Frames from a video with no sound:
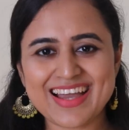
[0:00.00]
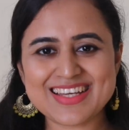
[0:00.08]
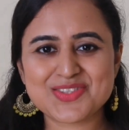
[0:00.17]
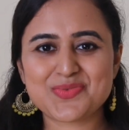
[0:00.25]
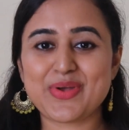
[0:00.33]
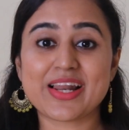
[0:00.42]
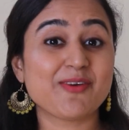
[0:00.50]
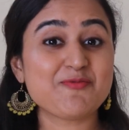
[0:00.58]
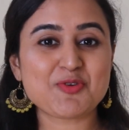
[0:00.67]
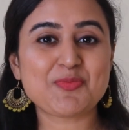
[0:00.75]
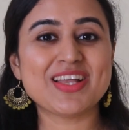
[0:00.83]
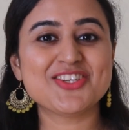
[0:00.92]
Hey guys, welcome
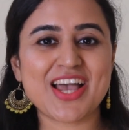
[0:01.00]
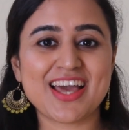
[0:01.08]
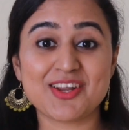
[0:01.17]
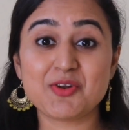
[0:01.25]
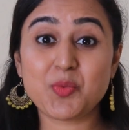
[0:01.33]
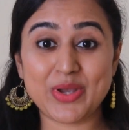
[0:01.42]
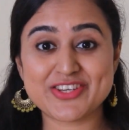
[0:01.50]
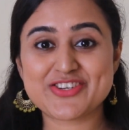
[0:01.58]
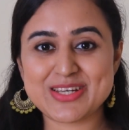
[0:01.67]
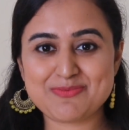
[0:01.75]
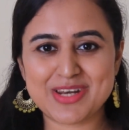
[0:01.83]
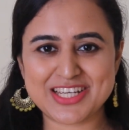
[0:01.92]
to my channel Way
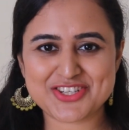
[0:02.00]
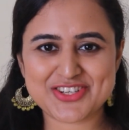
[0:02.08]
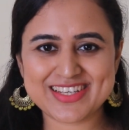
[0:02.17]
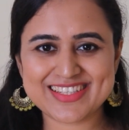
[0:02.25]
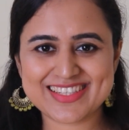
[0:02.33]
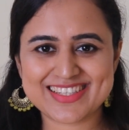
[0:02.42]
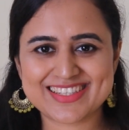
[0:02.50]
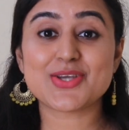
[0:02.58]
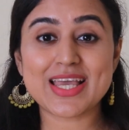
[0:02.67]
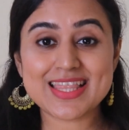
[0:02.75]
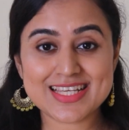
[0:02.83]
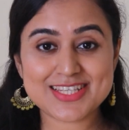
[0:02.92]
She Blushes. So
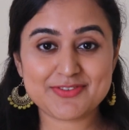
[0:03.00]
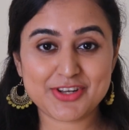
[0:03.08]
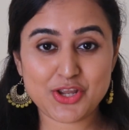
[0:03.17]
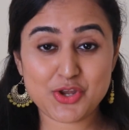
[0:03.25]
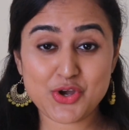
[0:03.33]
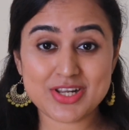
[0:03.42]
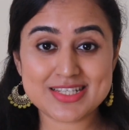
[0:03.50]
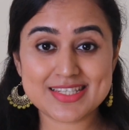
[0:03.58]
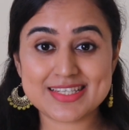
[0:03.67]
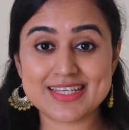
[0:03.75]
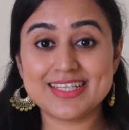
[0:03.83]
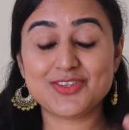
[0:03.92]
in this video you're gonna
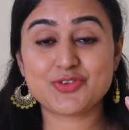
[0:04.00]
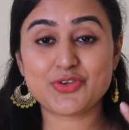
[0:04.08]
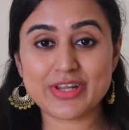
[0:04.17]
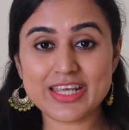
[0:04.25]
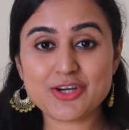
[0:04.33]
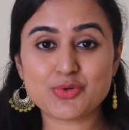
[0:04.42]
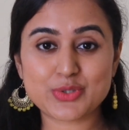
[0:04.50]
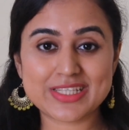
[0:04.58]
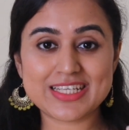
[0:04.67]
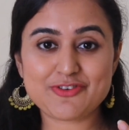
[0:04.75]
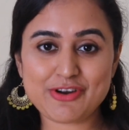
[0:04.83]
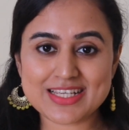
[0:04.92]
see three
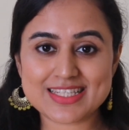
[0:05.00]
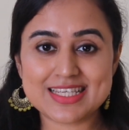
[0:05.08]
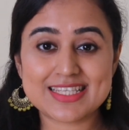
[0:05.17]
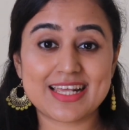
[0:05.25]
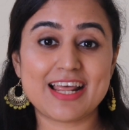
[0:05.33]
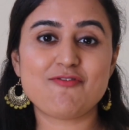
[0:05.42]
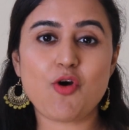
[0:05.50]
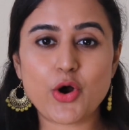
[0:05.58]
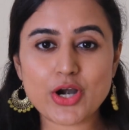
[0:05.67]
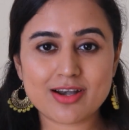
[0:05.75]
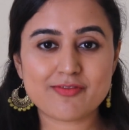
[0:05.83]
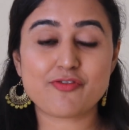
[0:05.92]
kurti dresses that I've
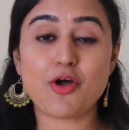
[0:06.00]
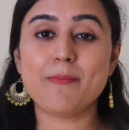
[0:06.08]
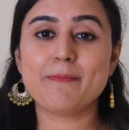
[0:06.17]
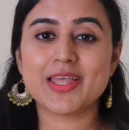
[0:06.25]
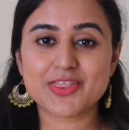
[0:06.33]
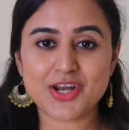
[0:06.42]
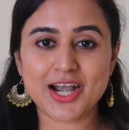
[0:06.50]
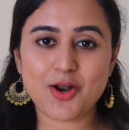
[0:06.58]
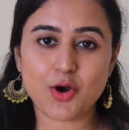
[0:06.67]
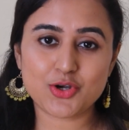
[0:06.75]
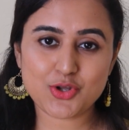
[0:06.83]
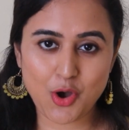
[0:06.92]
ordered from
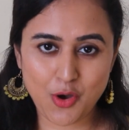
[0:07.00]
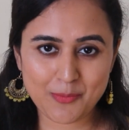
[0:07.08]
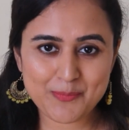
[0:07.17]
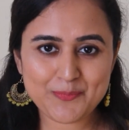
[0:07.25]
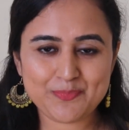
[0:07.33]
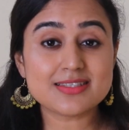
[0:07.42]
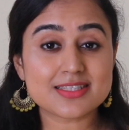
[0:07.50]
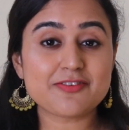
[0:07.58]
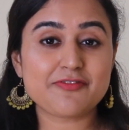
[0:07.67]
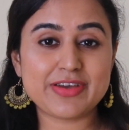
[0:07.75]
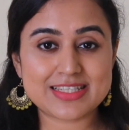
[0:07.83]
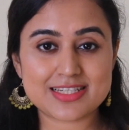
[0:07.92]
myntra.com. Since the
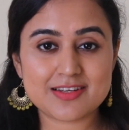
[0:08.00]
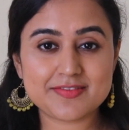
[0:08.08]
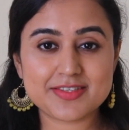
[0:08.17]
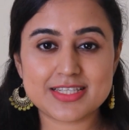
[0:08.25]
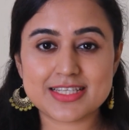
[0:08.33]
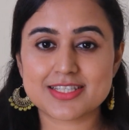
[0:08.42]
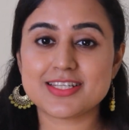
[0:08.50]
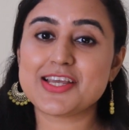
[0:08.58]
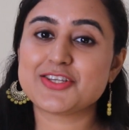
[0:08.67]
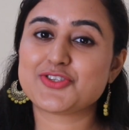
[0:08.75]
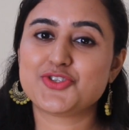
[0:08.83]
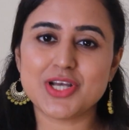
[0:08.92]
festive season
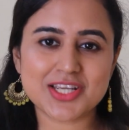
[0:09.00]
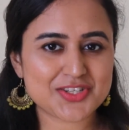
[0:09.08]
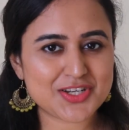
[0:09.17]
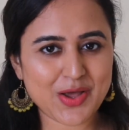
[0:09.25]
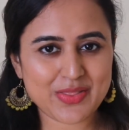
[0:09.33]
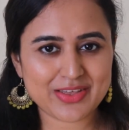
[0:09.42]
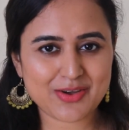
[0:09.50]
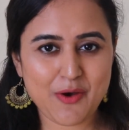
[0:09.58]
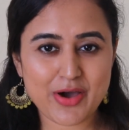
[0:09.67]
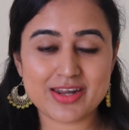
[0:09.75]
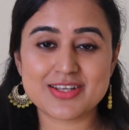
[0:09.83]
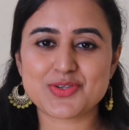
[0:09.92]
is just around the
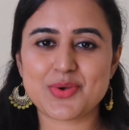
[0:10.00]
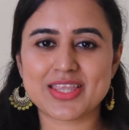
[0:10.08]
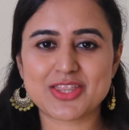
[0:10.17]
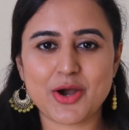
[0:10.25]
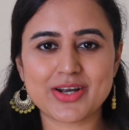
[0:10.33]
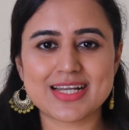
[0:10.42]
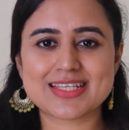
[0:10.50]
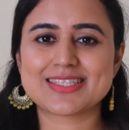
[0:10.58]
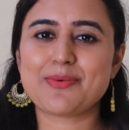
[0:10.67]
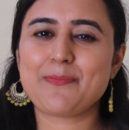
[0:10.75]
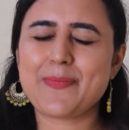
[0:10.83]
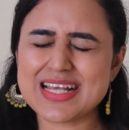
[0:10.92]
corner, so I thought it's
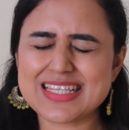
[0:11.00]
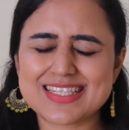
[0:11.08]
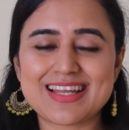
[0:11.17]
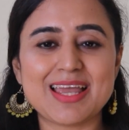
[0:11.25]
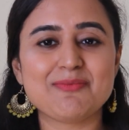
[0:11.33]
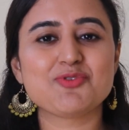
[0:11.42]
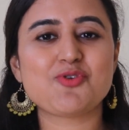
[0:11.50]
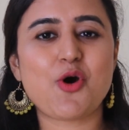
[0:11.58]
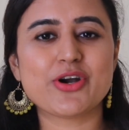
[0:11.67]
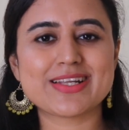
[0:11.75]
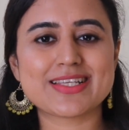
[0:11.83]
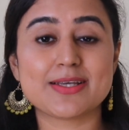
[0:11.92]
the best time to
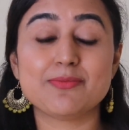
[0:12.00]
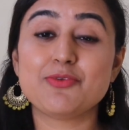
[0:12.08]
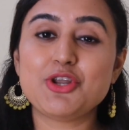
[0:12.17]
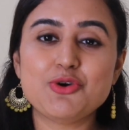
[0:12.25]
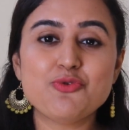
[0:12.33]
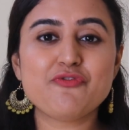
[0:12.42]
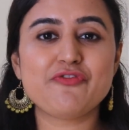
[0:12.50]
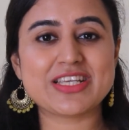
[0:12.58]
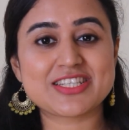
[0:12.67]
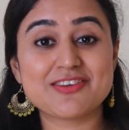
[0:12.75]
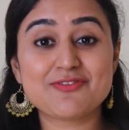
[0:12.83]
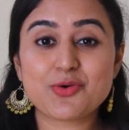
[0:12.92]
order some new
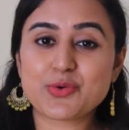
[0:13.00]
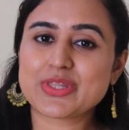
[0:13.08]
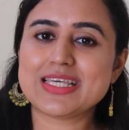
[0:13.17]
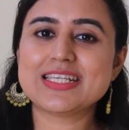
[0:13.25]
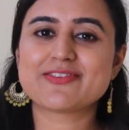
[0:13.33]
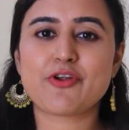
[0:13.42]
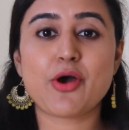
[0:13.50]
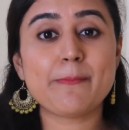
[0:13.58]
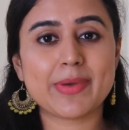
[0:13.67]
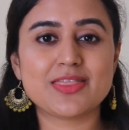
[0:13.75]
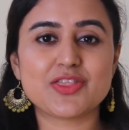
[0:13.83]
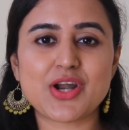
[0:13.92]
festive kurtis from
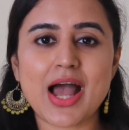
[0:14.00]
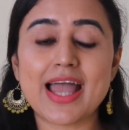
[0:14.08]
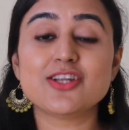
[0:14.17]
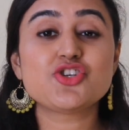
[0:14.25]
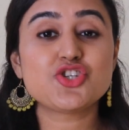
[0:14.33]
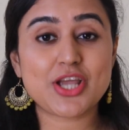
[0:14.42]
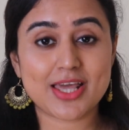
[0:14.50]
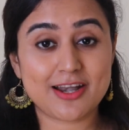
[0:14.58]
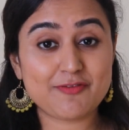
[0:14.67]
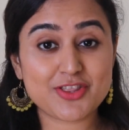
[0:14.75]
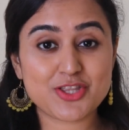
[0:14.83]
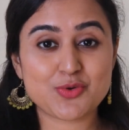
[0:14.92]
Myntra and share
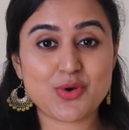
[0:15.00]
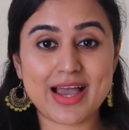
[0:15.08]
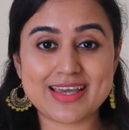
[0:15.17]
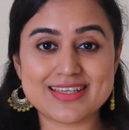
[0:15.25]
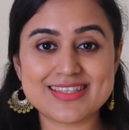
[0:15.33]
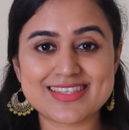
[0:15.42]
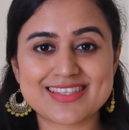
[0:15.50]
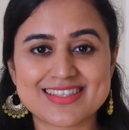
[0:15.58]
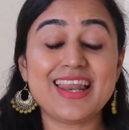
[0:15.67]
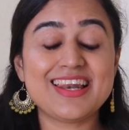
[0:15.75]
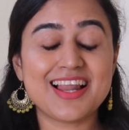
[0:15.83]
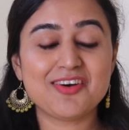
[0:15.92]
it with you guys.
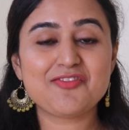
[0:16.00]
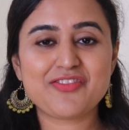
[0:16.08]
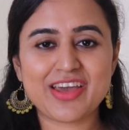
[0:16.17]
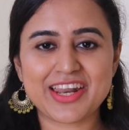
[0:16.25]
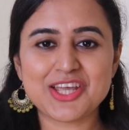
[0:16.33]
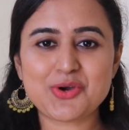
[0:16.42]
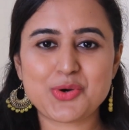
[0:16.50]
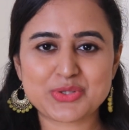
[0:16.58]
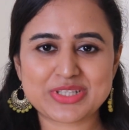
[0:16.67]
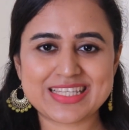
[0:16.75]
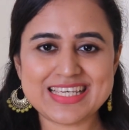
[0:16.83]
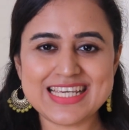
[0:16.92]
I love wearing
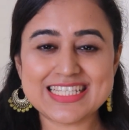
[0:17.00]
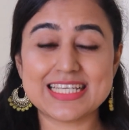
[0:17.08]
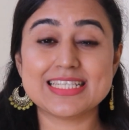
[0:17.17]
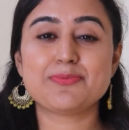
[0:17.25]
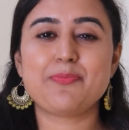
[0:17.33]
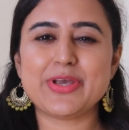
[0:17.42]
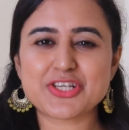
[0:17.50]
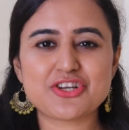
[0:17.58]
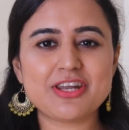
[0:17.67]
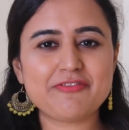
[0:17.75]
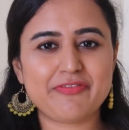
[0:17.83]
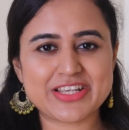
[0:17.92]
kurtis and
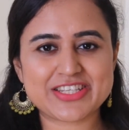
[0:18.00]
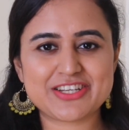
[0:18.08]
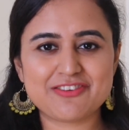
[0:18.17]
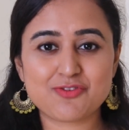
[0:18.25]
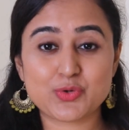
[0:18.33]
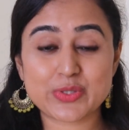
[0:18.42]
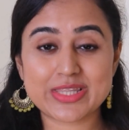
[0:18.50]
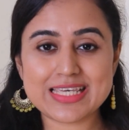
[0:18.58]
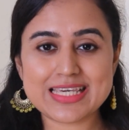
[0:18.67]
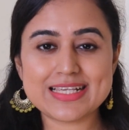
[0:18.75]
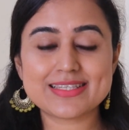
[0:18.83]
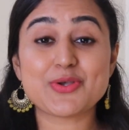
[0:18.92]
especially festive
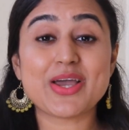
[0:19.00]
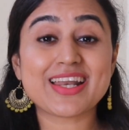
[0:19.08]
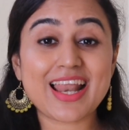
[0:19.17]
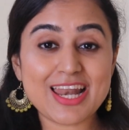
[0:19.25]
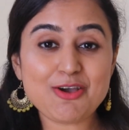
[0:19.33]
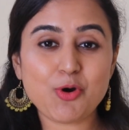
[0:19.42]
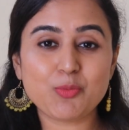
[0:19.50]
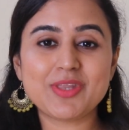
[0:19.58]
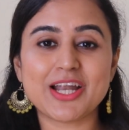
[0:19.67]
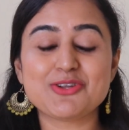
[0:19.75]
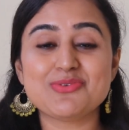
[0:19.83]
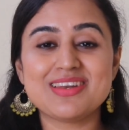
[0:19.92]
kurtis, so I really hope
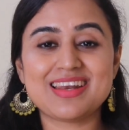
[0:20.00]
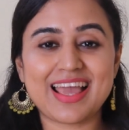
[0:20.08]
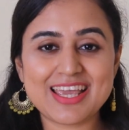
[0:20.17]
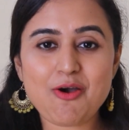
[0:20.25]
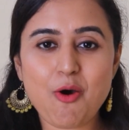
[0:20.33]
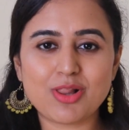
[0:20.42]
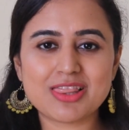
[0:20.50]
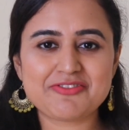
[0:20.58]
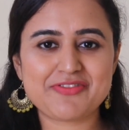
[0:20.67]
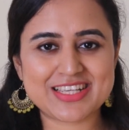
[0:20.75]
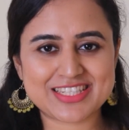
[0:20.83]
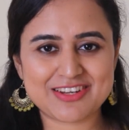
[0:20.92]
that you like all the
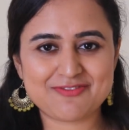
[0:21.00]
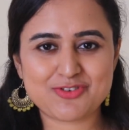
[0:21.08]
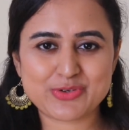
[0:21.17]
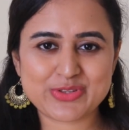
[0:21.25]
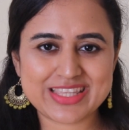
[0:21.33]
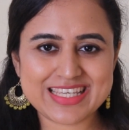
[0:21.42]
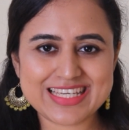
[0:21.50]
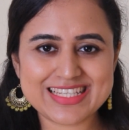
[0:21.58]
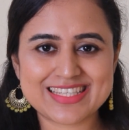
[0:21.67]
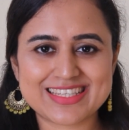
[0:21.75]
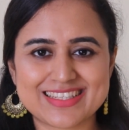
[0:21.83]
festive kurtis.